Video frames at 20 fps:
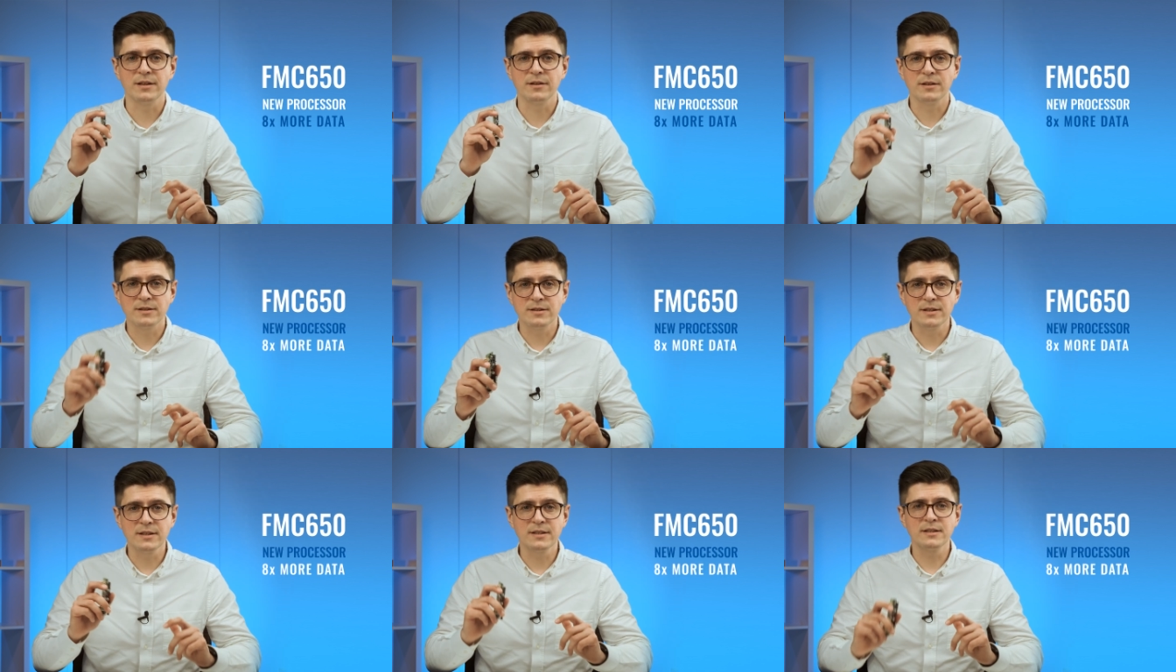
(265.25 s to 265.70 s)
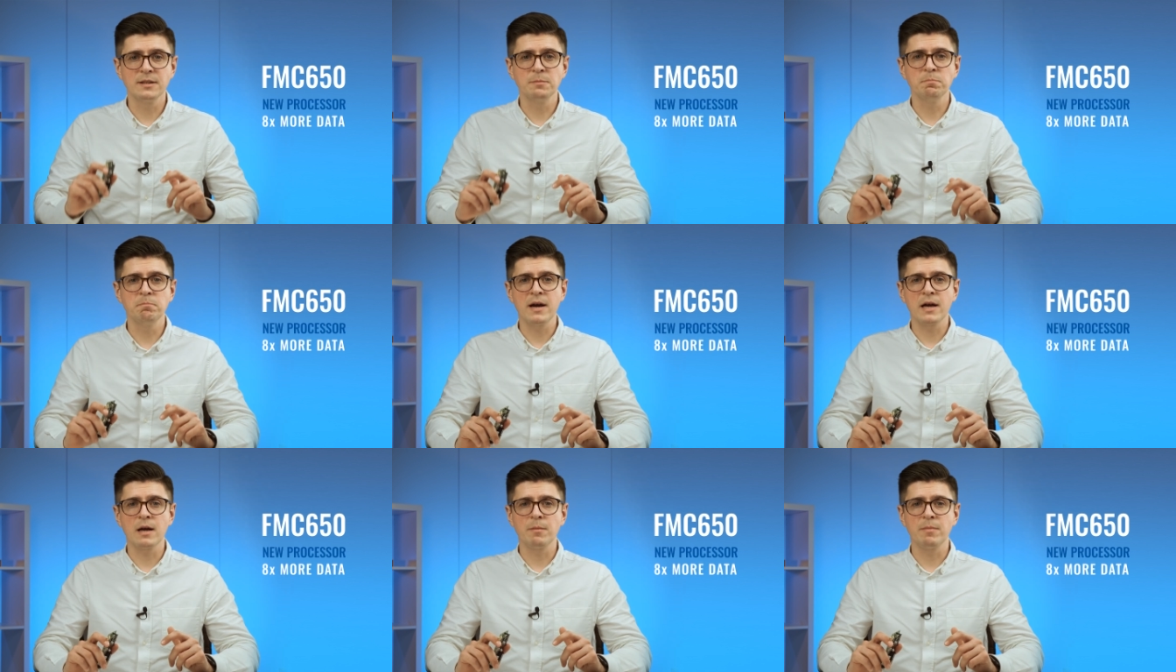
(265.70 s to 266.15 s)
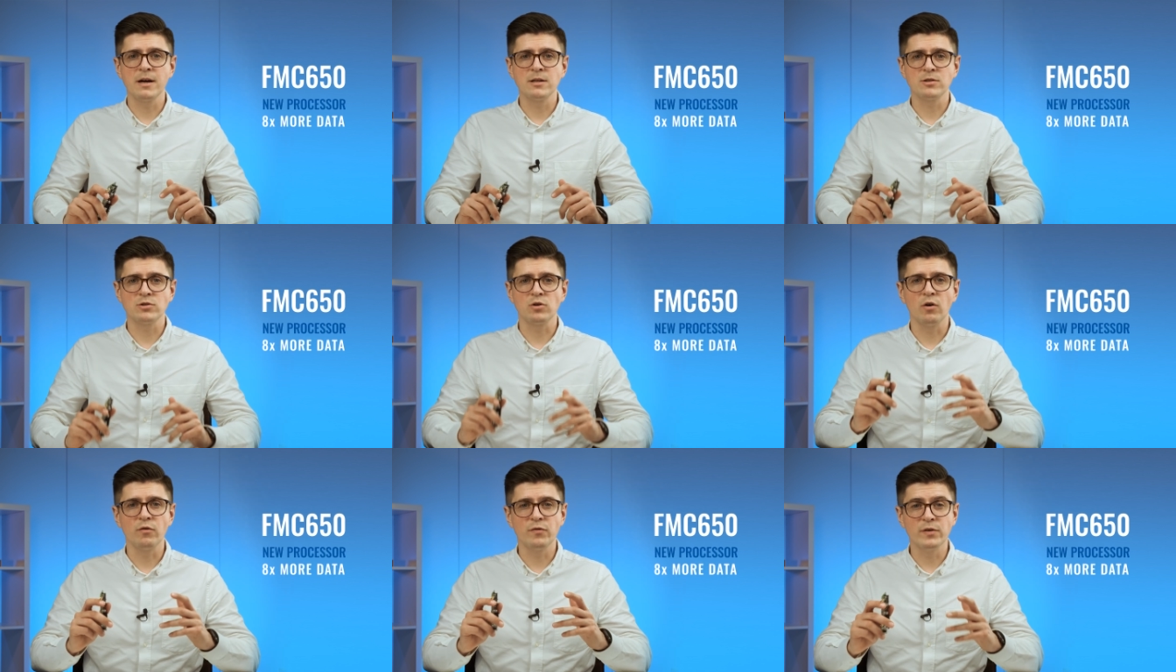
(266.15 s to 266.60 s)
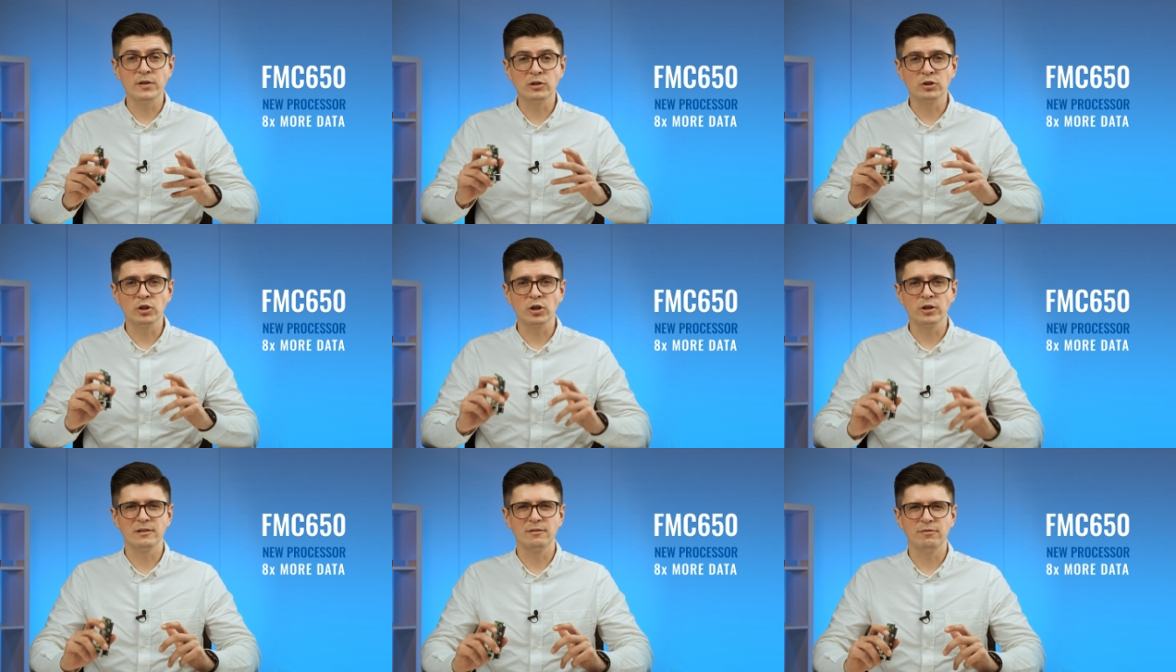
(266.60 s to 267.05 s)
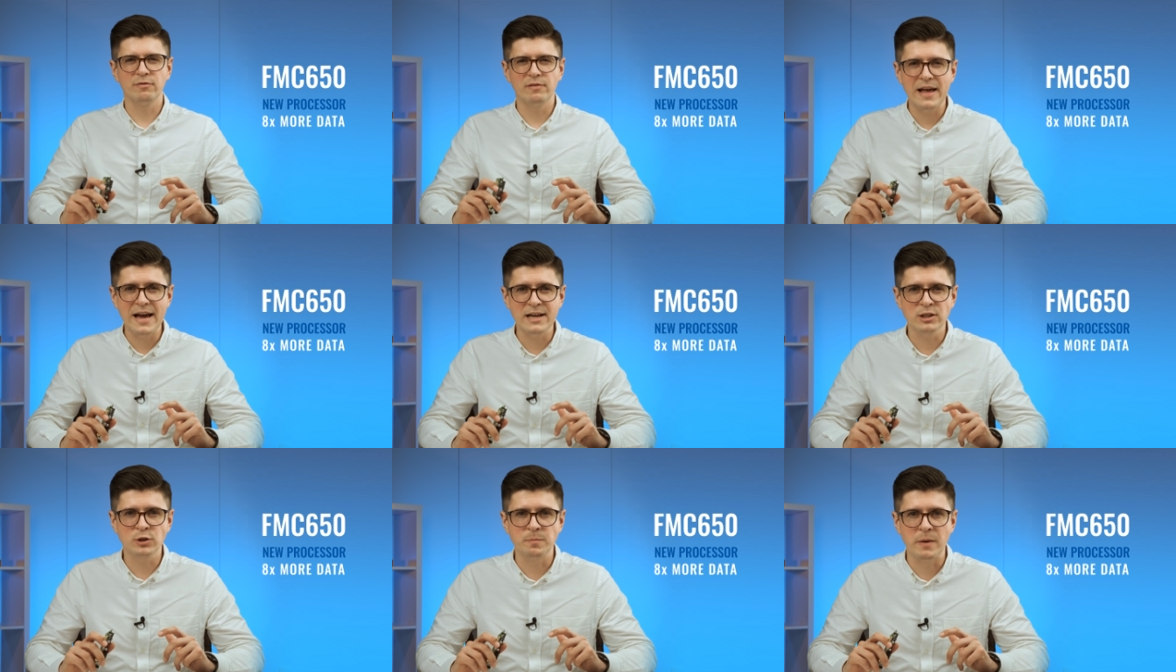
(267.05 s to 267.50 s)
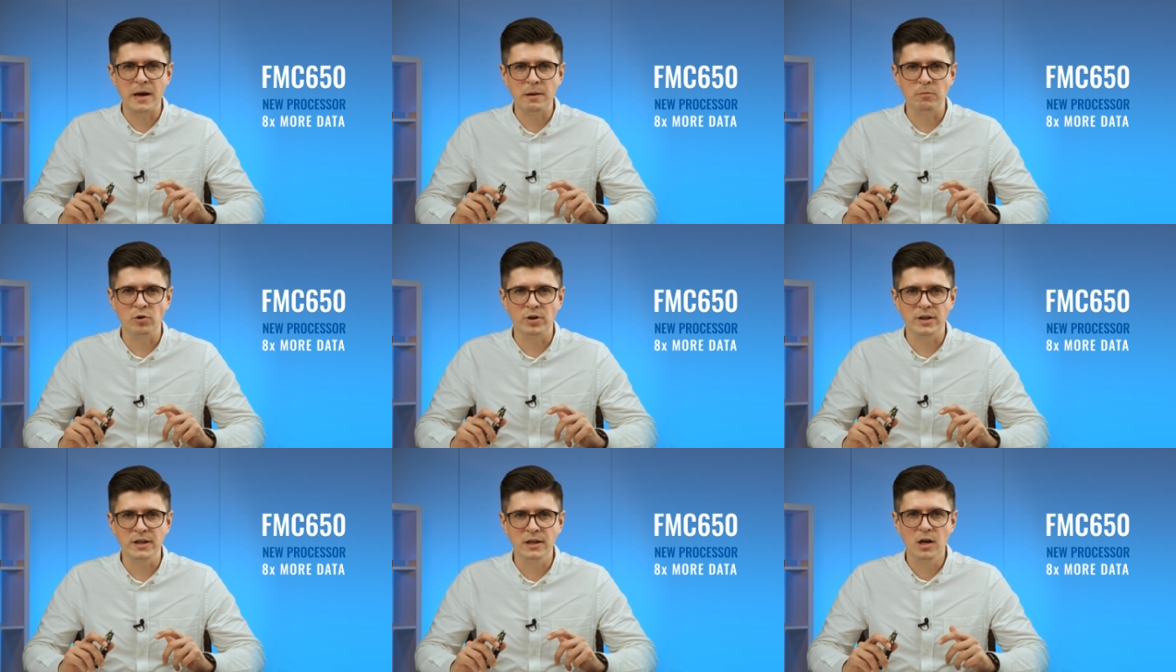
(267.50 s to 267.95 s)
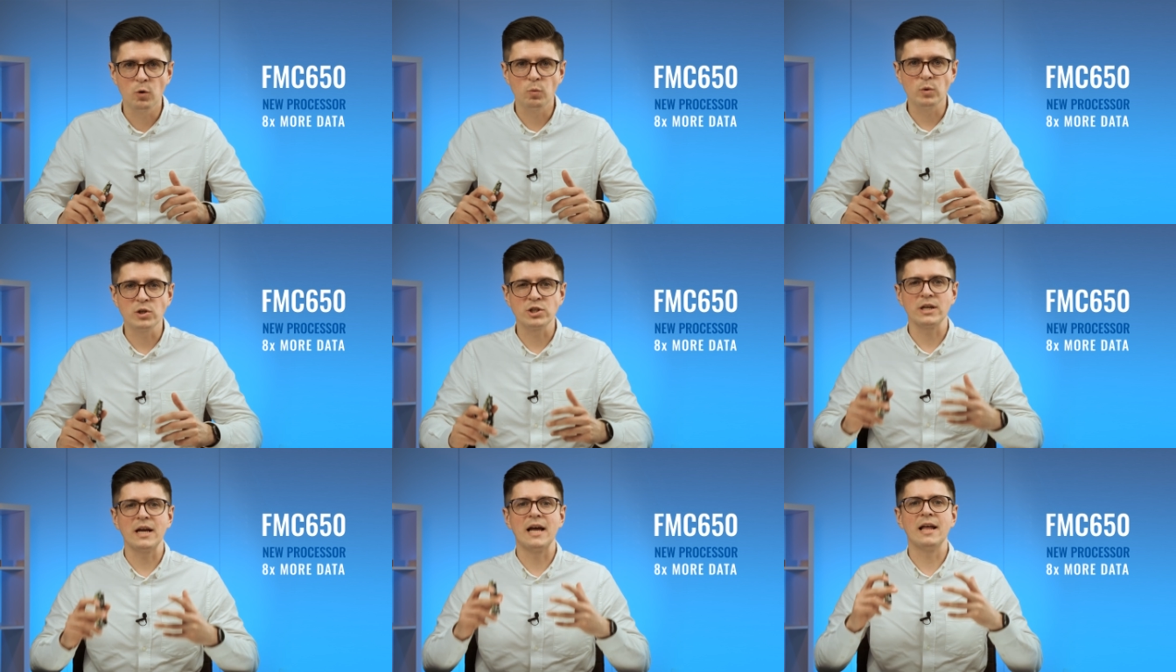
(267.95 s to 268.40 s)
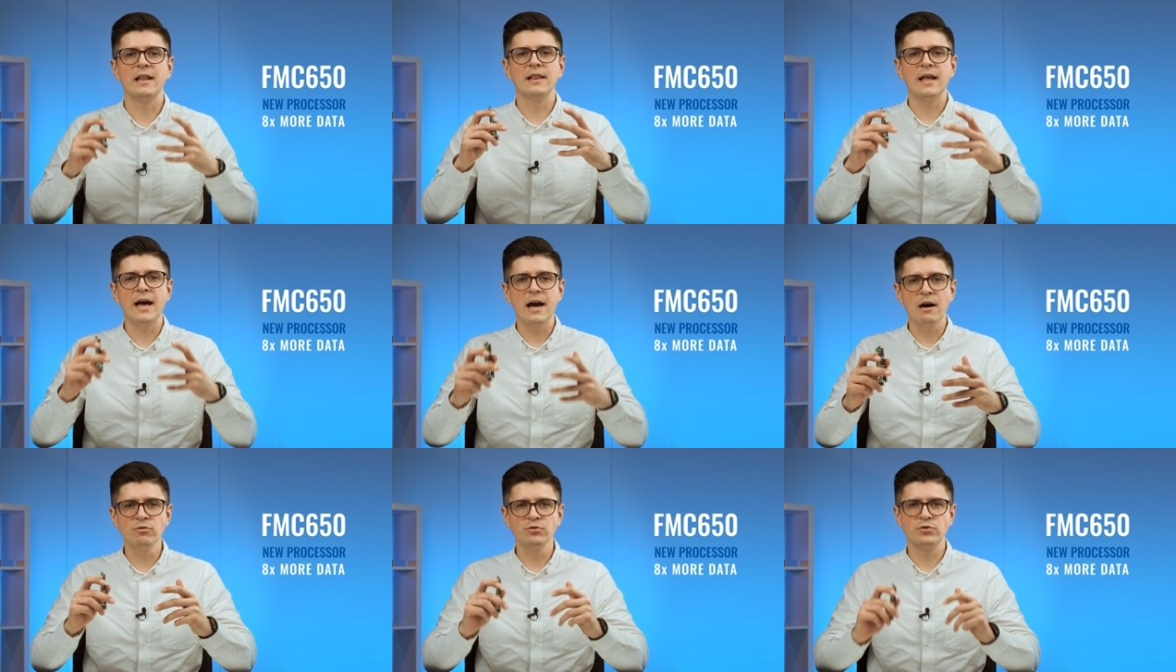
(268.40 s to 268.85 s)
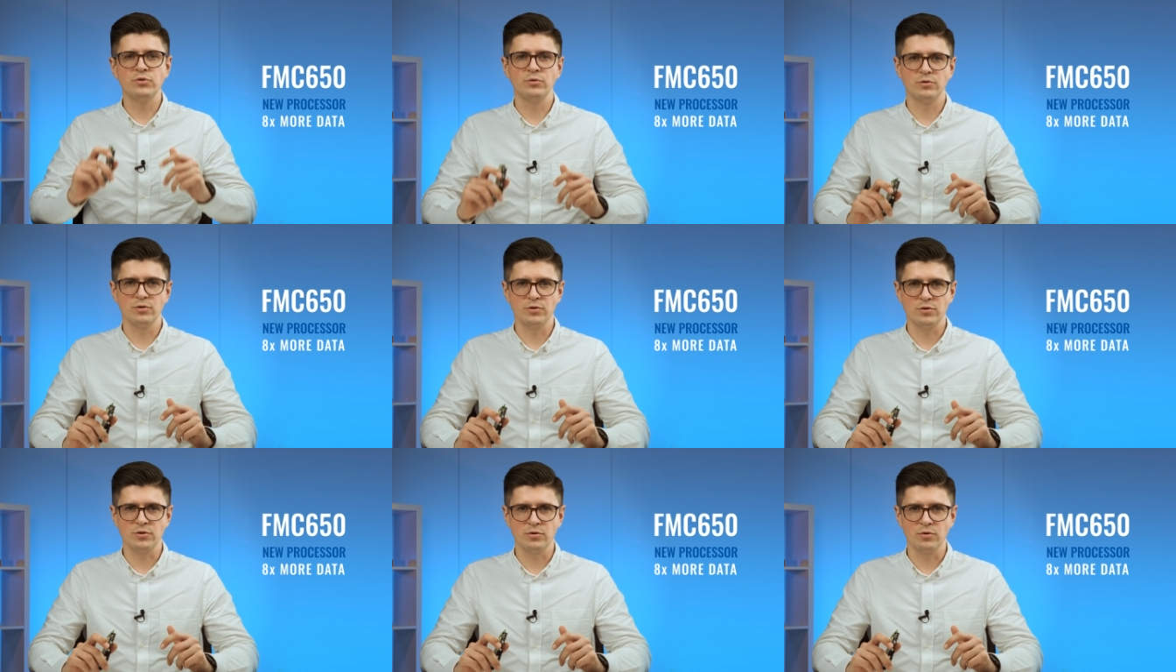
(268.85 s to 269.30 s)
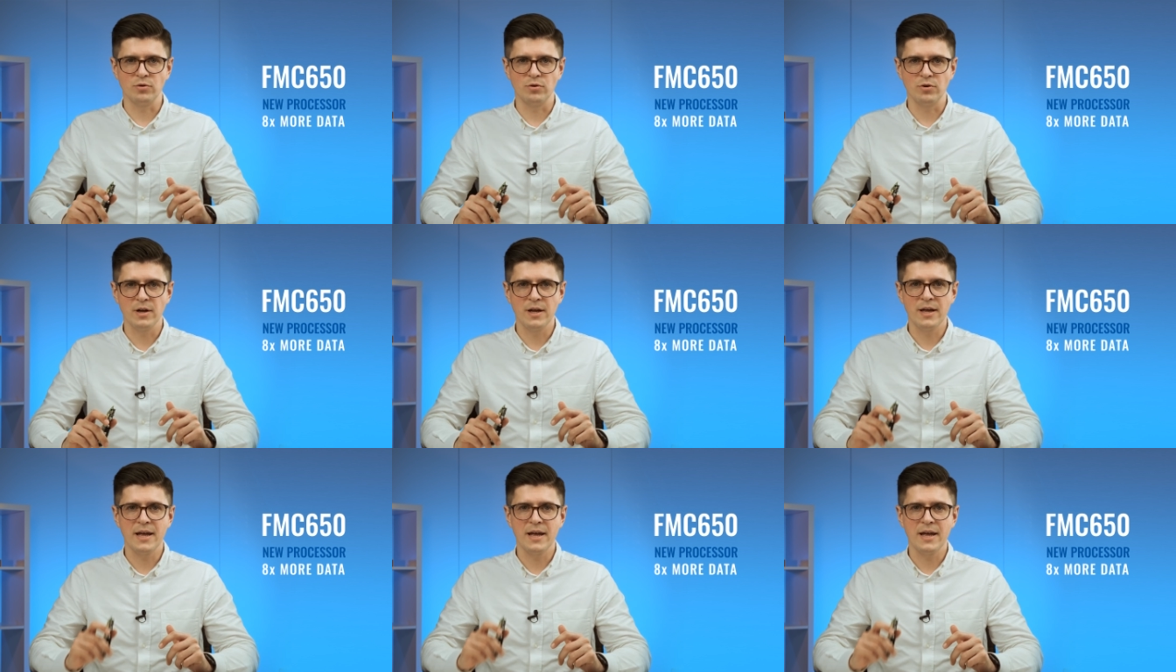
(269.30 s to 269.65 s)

16 megabytes of internal flash memory, which allows you to store